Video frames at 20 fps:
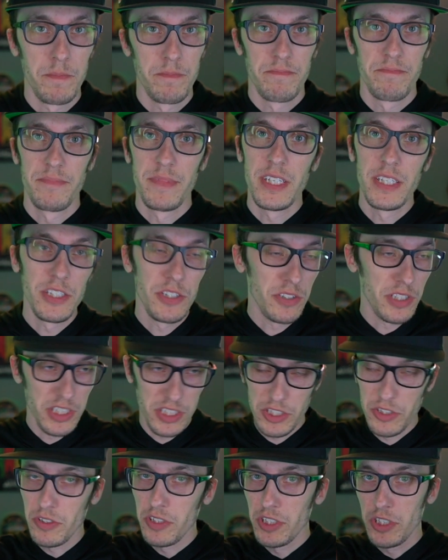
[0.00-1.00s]
then you
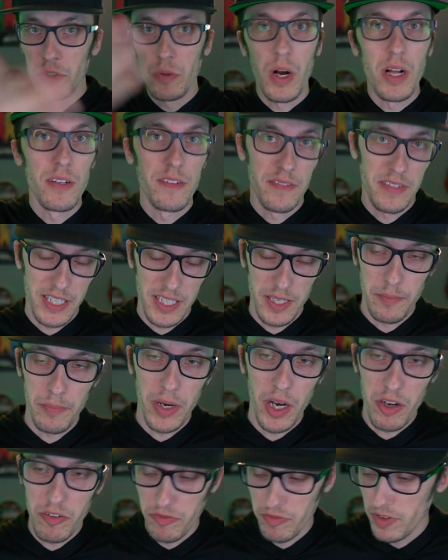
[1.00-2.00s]
could do all of the
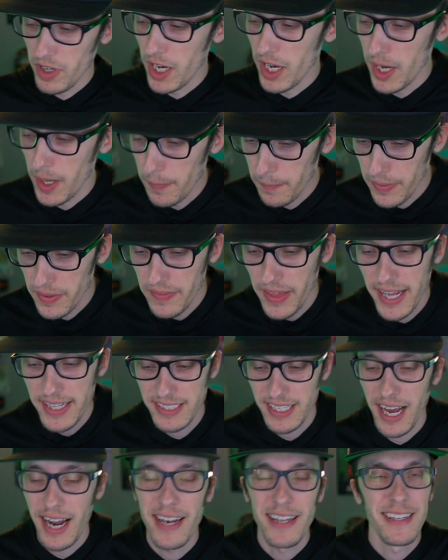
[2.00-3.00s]
above. But that's
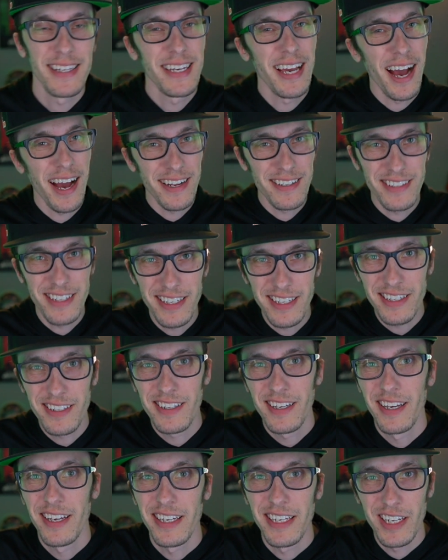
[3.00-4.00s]
kind of the idea.
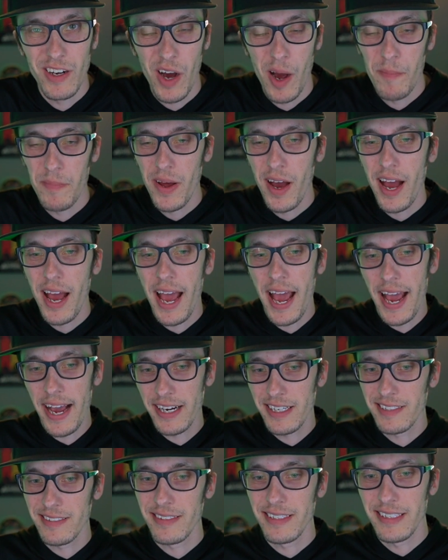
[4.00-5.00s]
I'm not
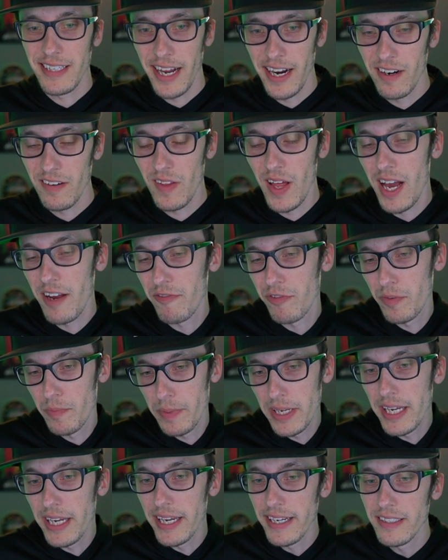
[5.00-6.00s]
actually there. Life would
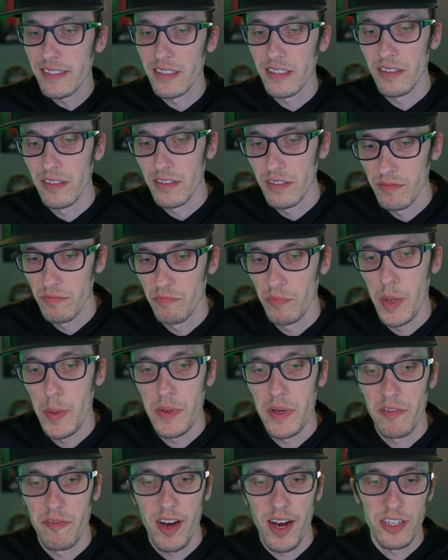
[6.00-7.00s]
be easier maybe
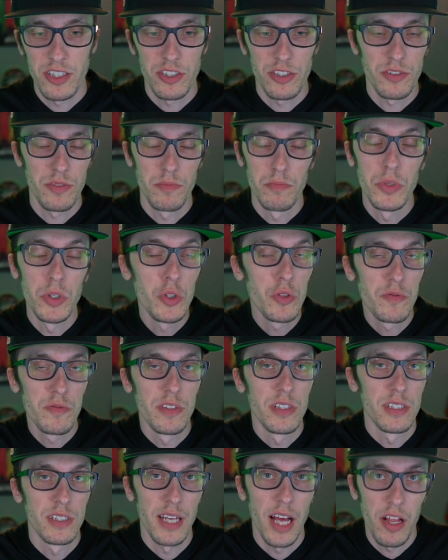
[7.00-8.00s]
if I just moved
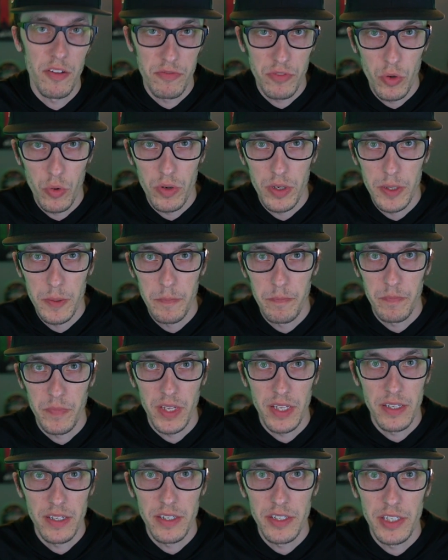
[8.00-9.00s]
to South Florida,
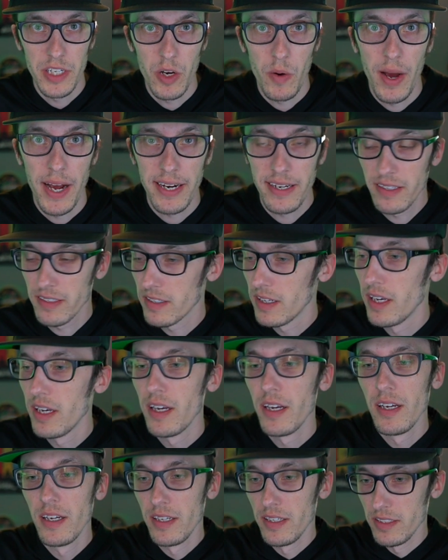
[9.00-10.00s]
and then I could
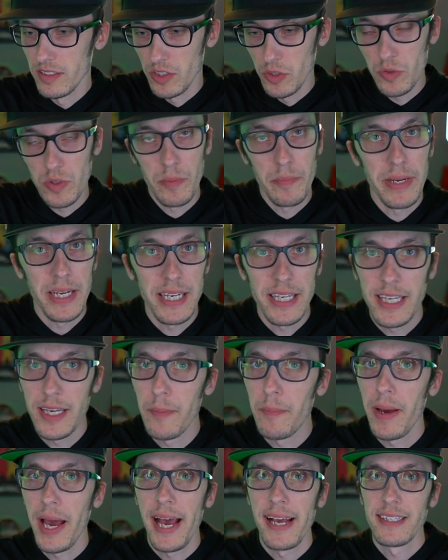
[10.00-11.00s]
do the media
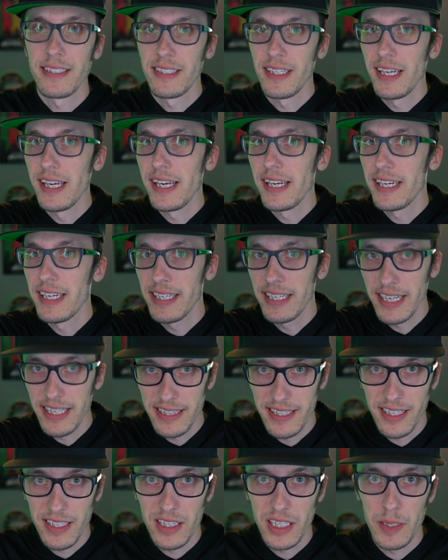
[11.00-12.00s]
pass thing and get
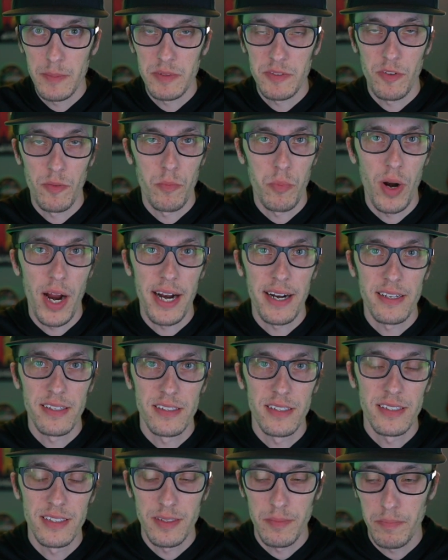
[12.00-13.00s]
the clips from
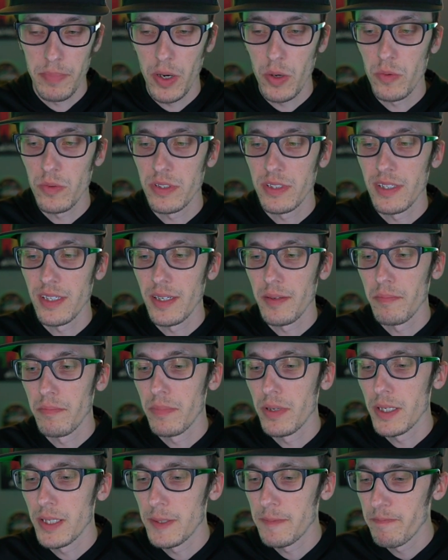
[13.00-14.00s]
practices and post it.
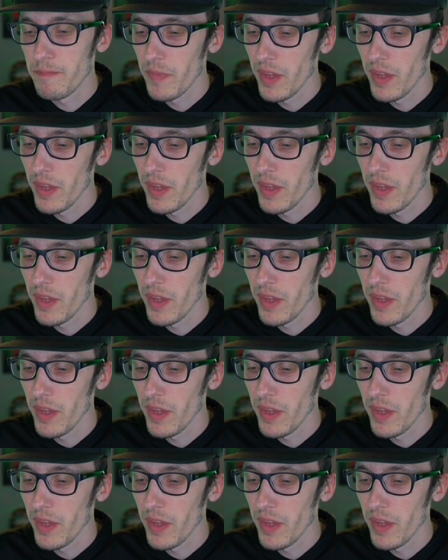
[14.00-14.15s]
But